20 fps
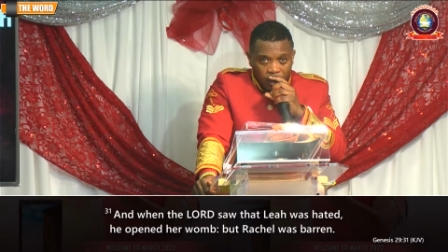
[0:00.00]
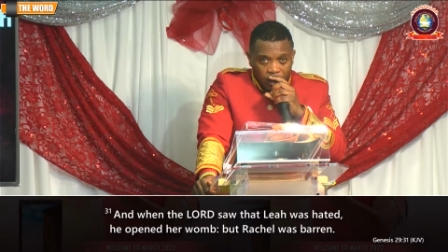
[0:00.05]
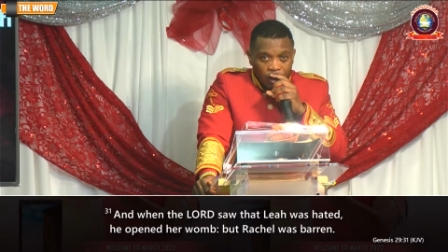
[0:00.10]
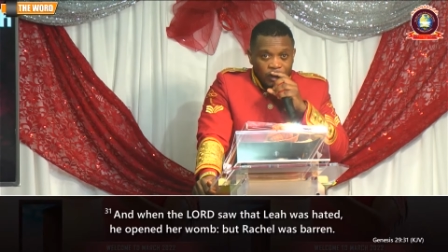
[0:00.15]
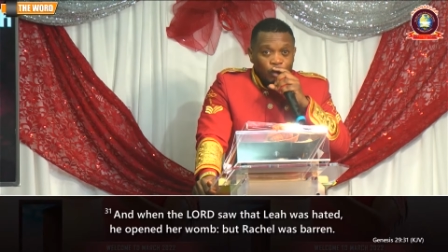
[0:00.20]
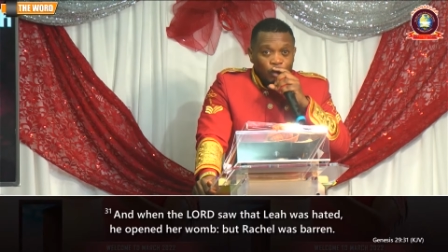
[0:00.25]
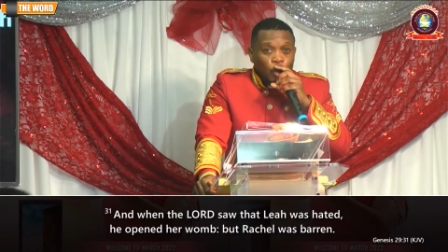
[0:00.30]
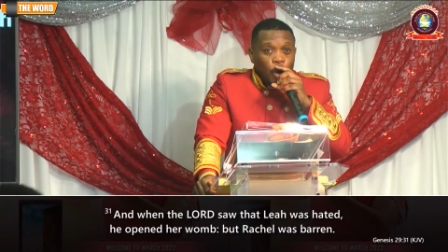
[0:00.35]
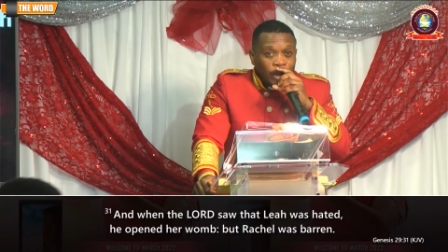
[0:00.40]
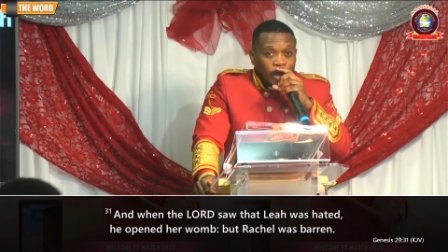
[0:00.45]

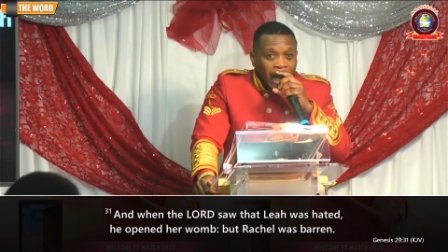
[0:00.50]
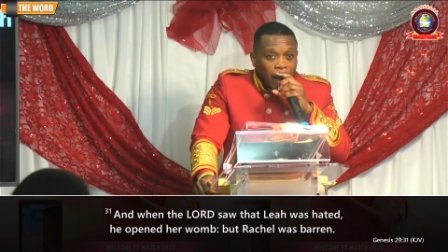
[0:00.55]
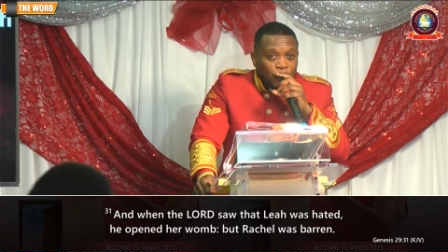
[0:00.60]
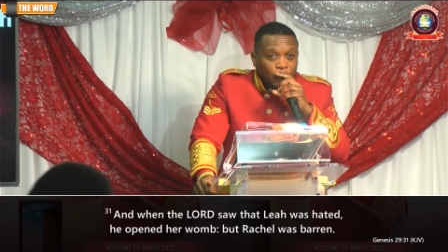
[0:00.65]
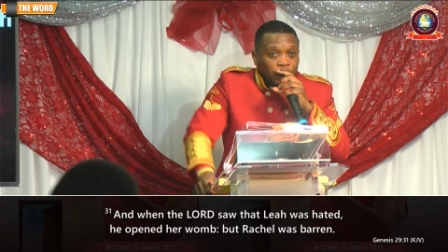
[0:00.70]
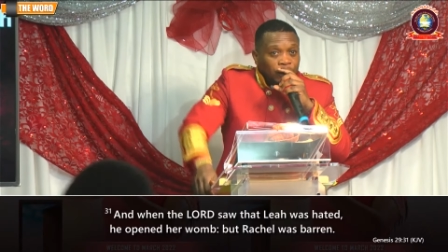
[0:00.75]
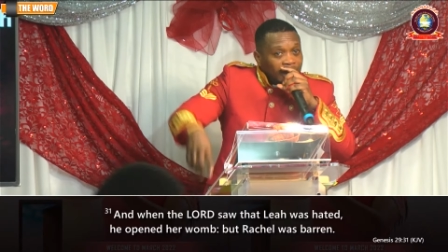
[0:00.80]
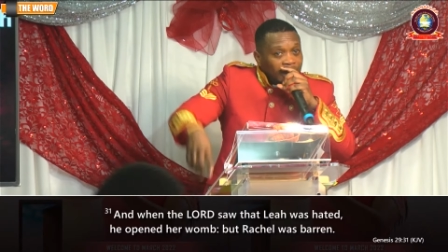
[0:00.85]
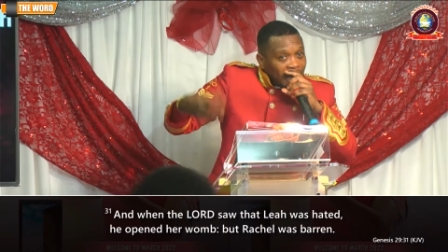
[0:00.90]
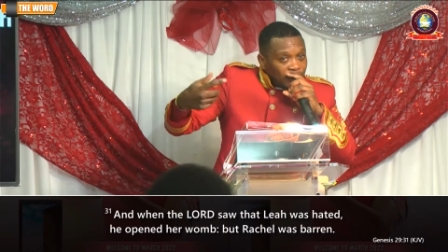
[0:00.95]
What
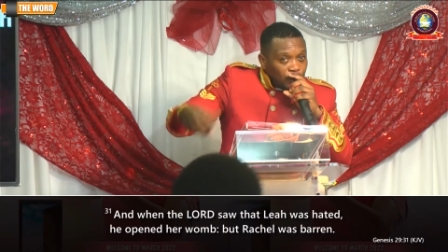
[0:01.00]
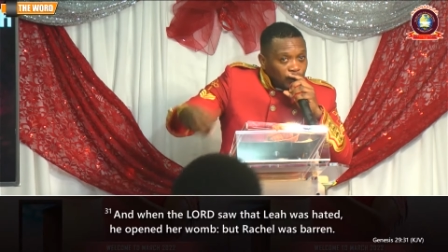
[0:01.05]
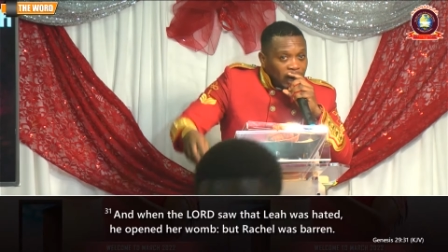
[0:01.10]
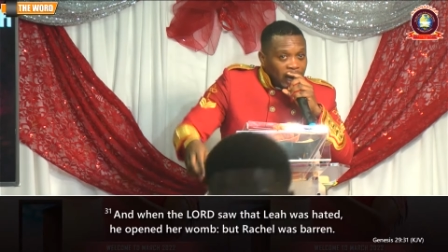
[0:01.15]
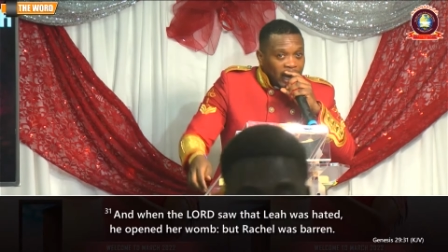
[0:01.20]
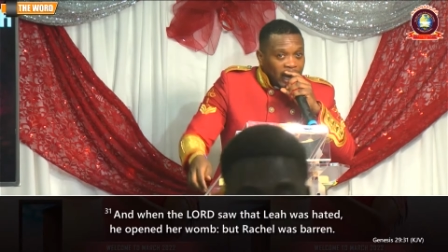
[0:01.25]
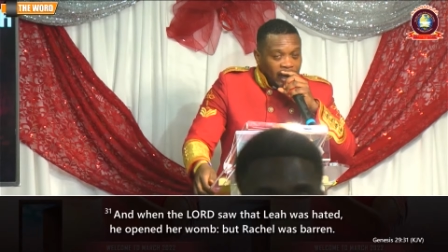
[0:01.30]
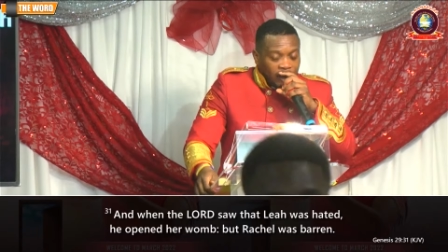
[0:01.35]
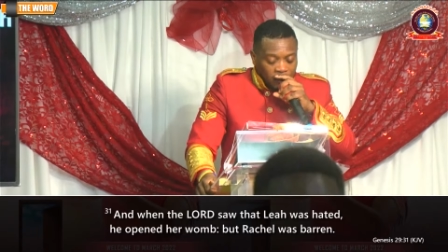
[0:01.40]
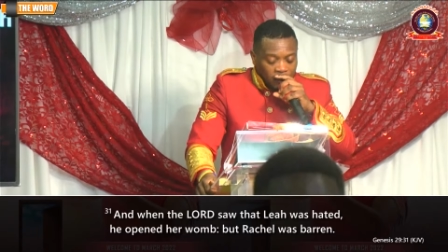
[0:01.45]
happened? Let's read
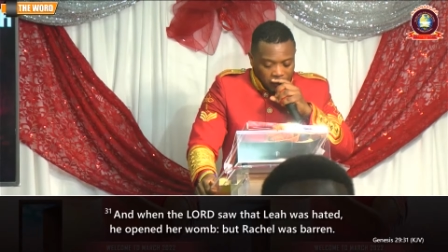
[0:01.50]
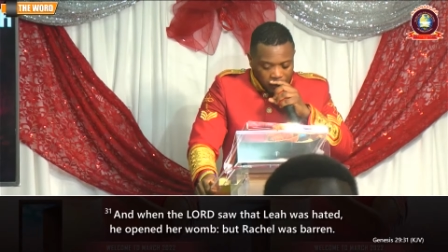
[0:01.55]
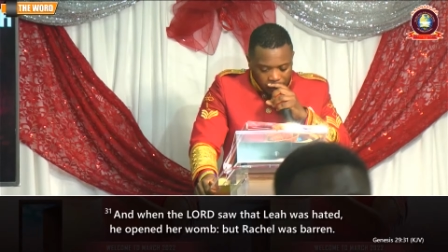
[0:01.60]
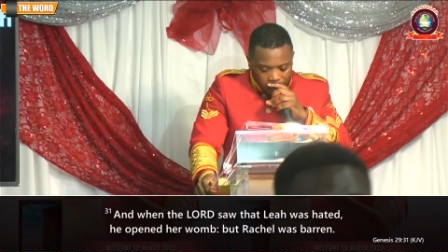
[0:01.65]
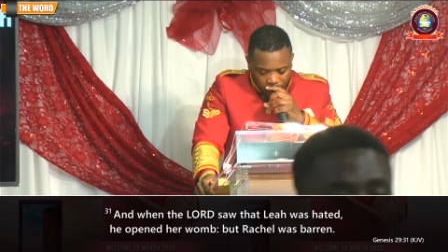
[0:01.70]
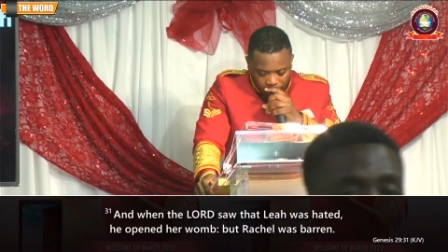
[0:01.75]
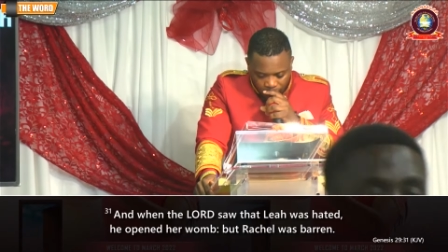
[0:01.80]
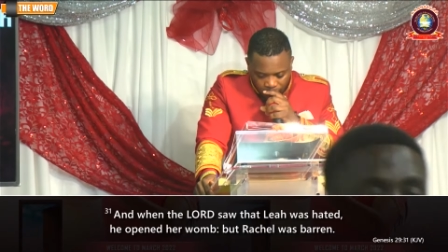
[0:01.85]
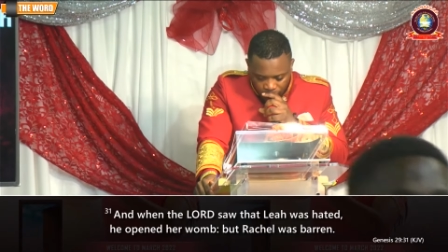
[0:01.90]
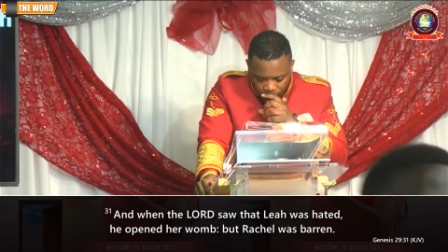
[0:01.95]
again.
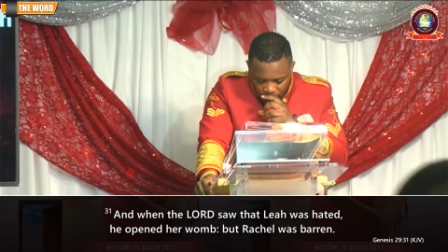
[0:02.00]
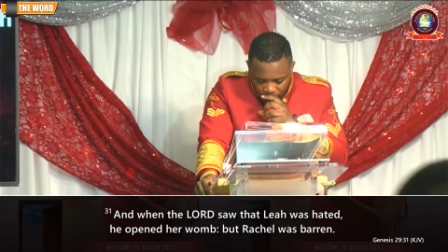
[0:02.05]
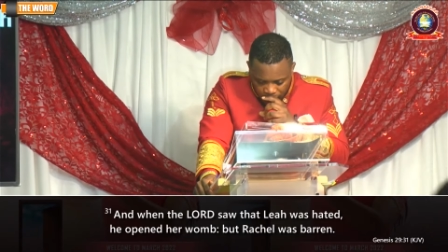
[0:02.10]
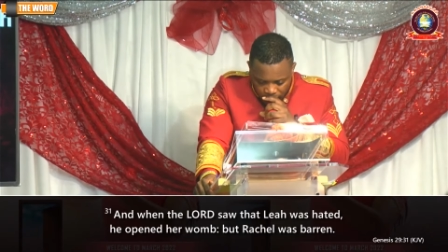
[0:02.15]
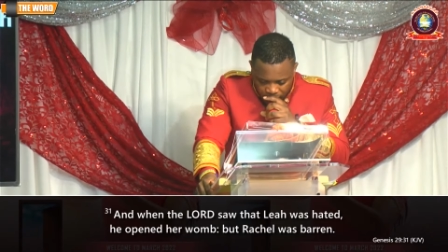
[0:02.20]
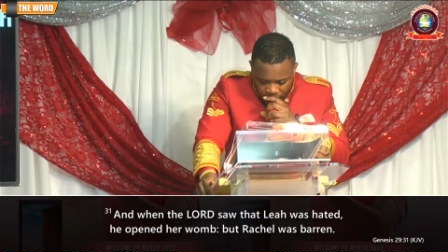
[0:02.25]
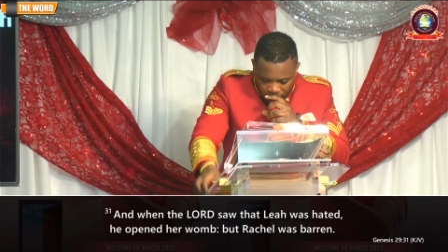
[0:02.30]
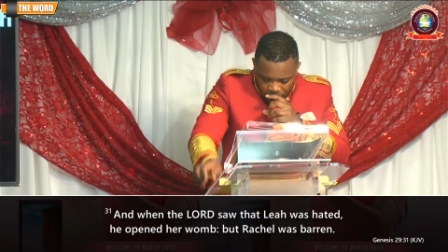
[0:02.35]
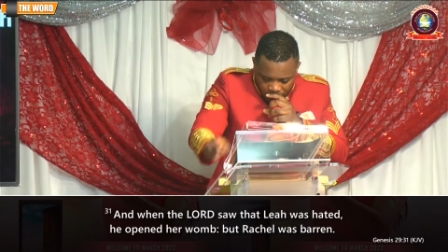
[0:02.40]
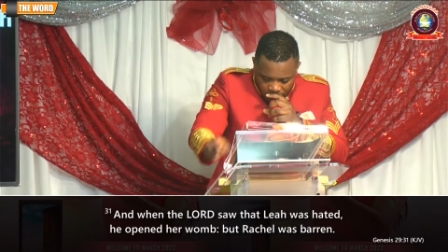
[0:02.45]
And
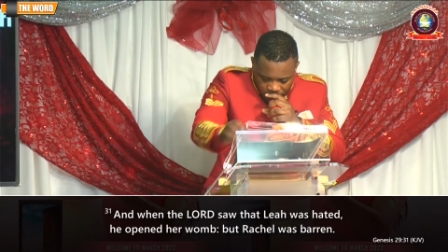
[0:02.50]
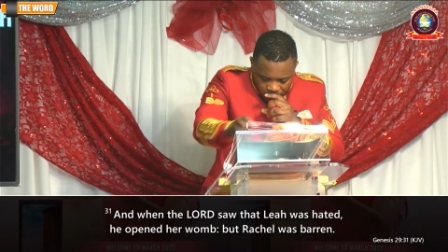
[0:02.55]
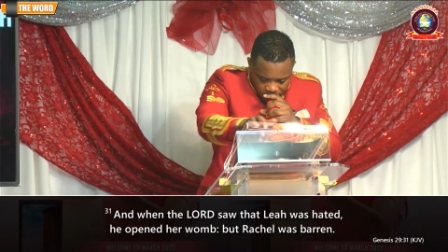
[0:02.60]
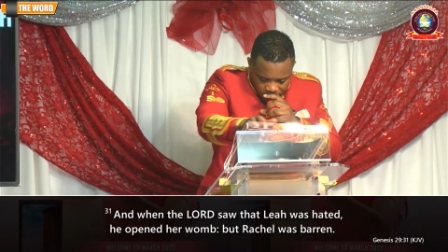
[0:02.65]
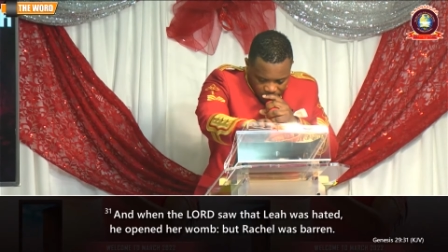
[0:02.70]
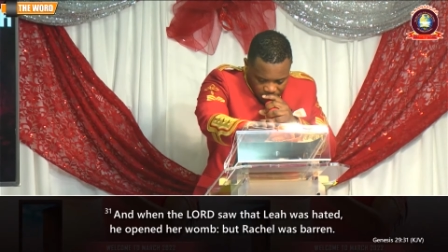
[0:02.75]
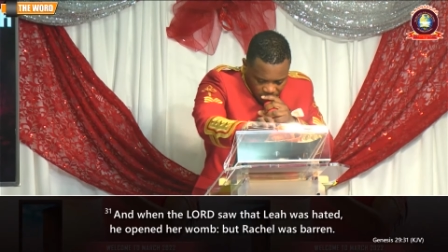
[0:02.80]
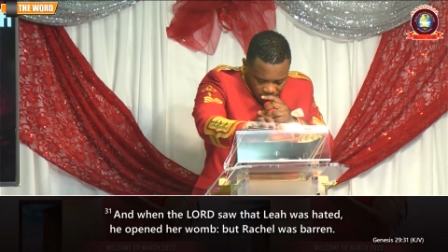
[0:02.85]
when the Lord